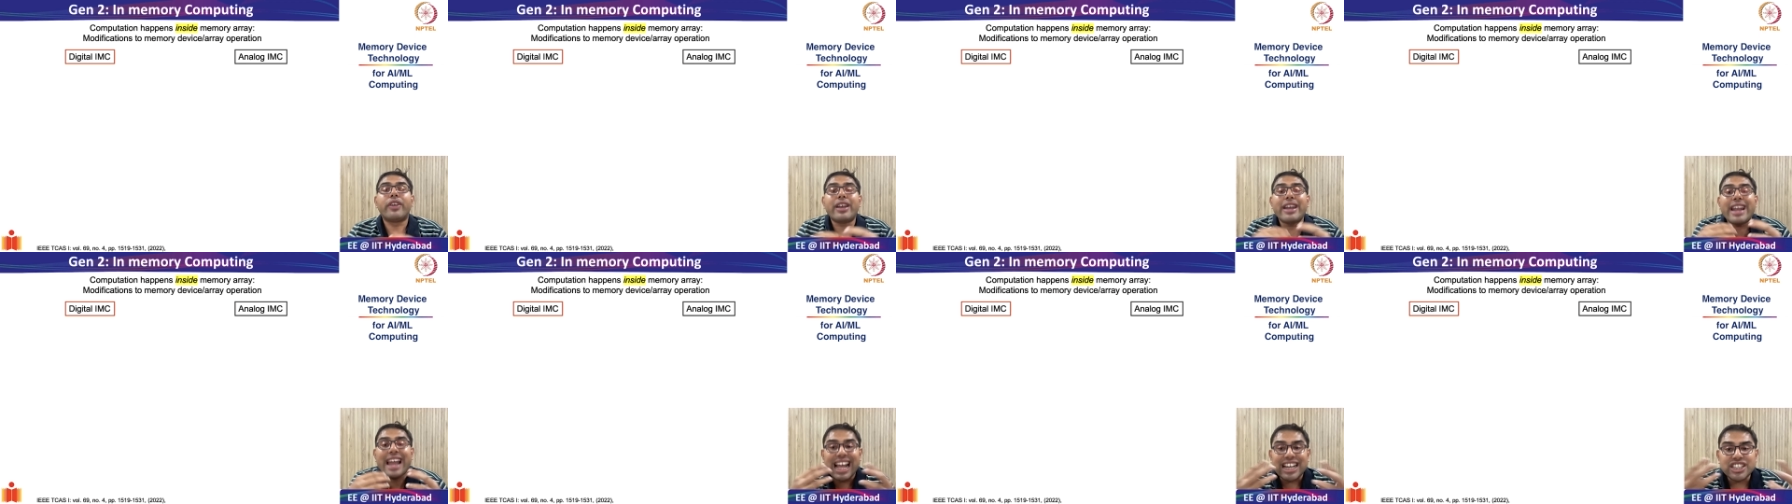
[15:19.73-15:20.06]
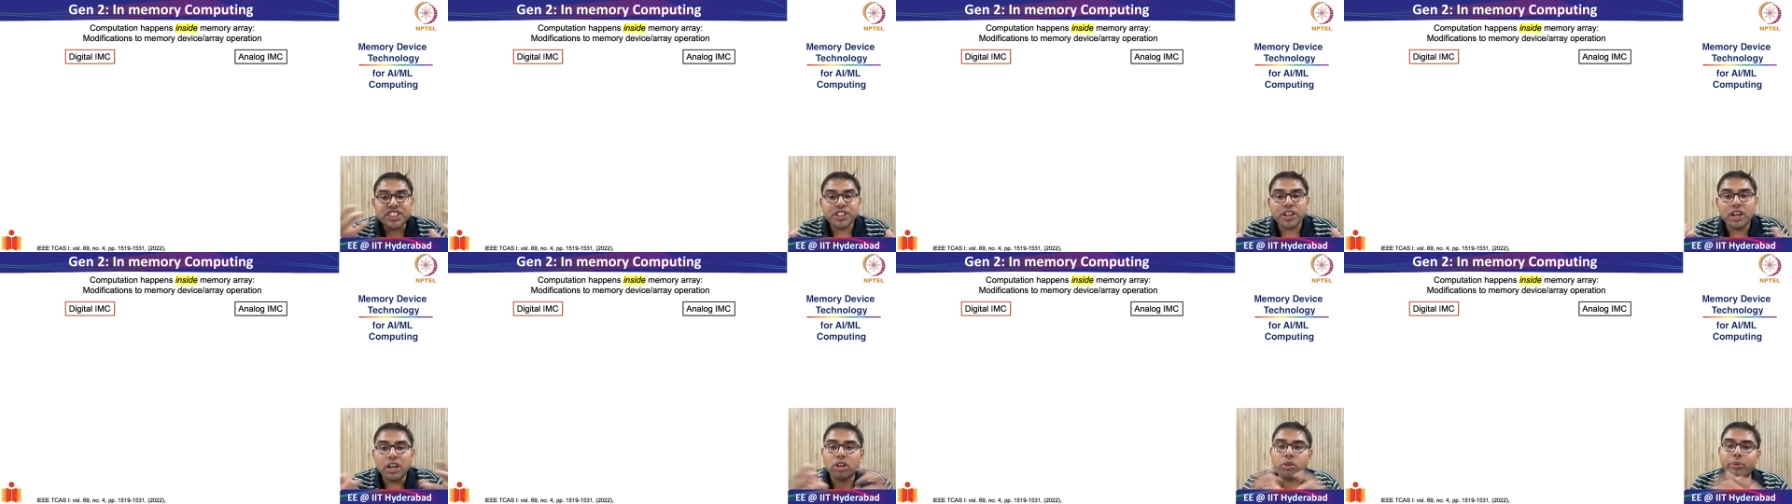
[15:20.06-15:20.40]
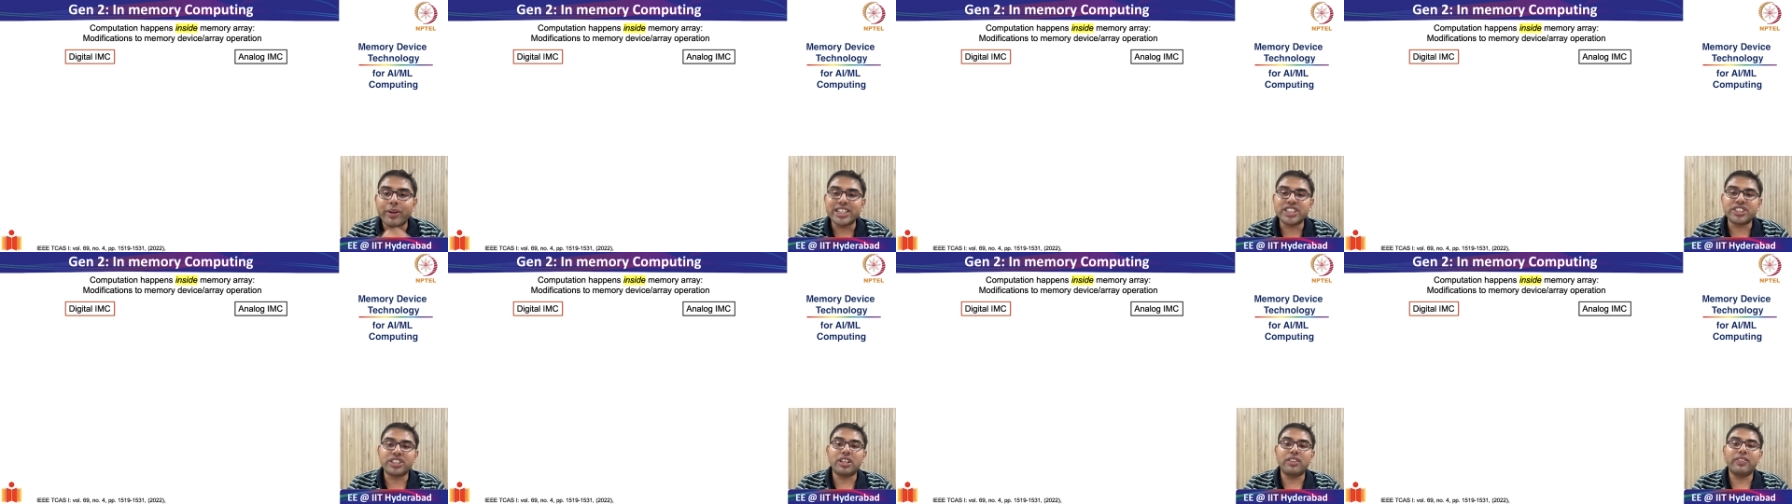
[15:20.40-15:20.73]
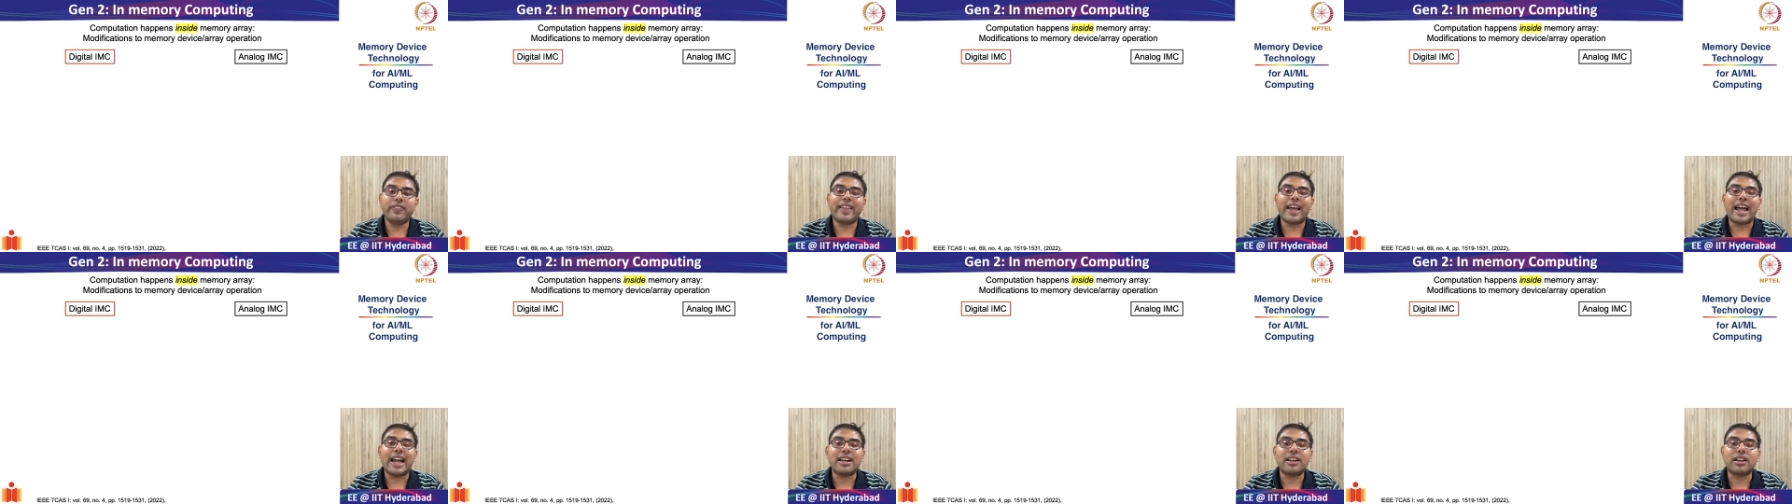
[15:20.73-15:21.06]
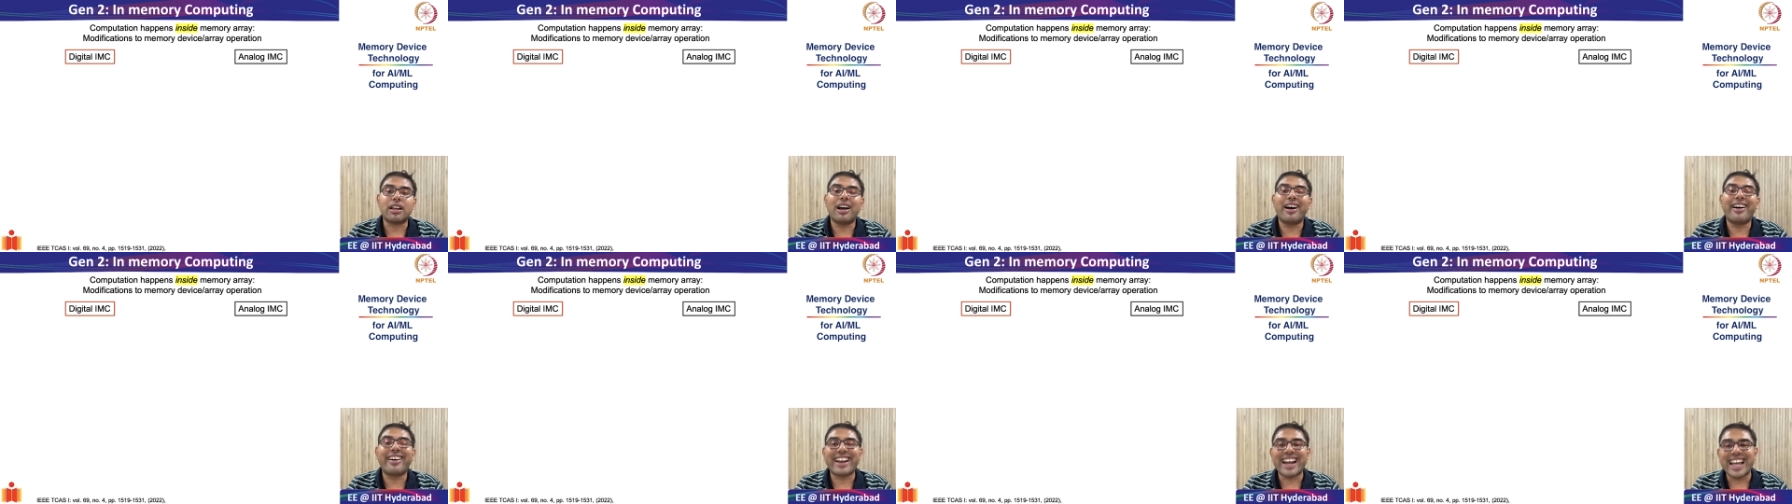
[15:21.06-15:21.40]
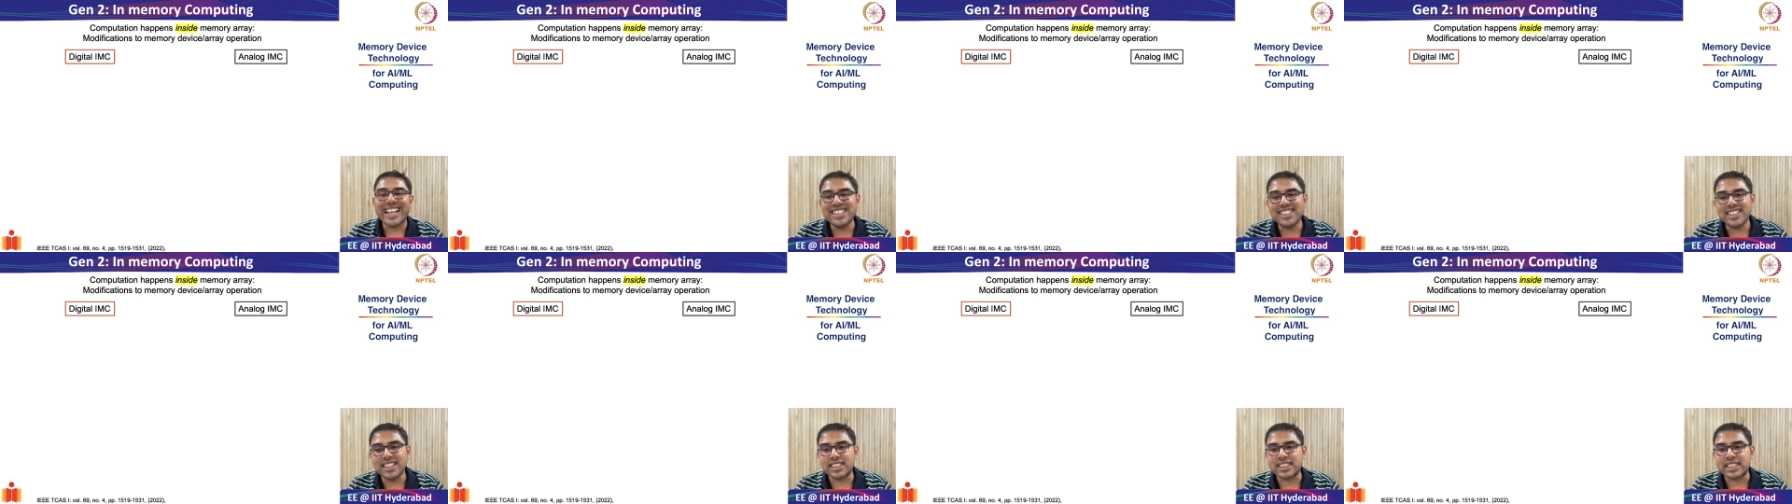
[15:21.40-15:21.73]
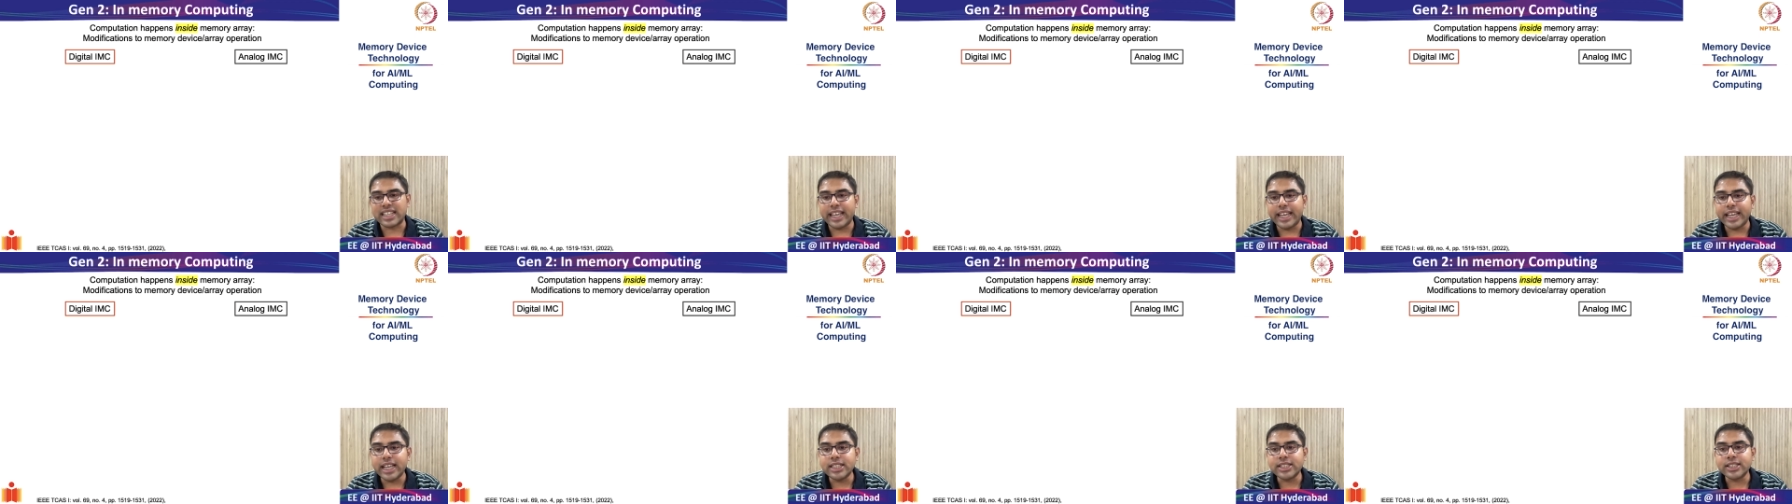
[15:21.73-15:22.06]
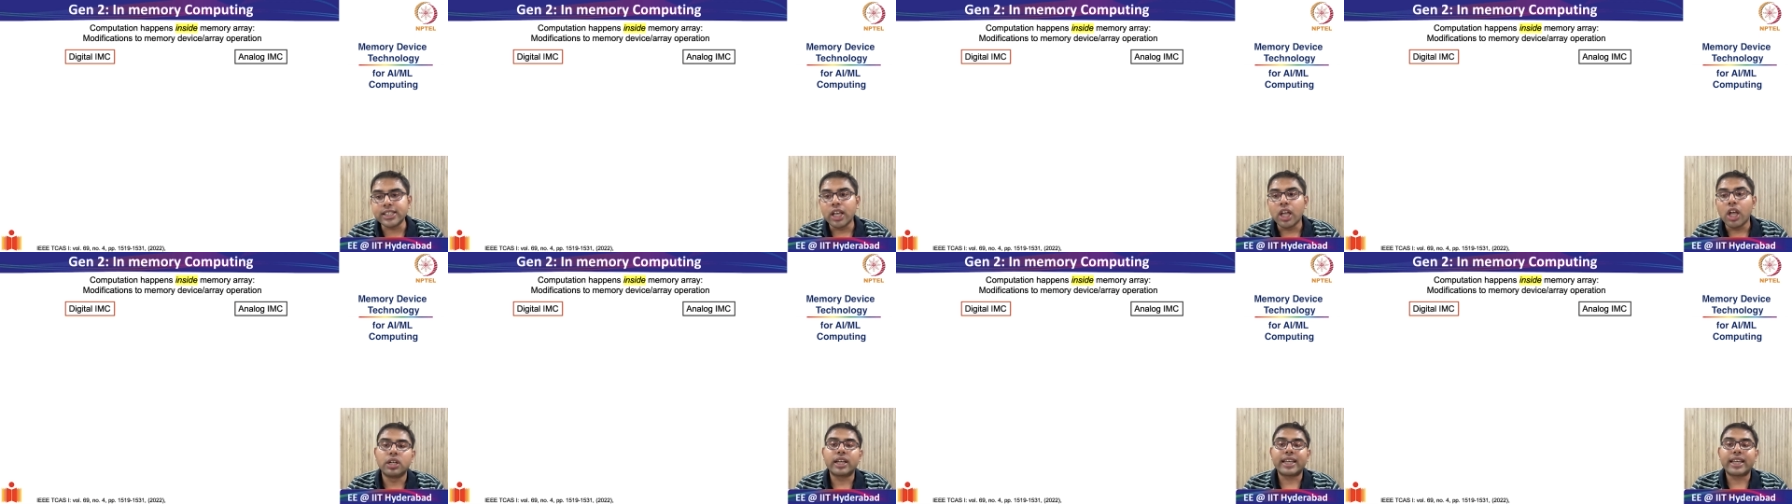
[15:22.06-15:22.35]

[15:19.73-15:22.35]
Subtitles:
natural question that arises is,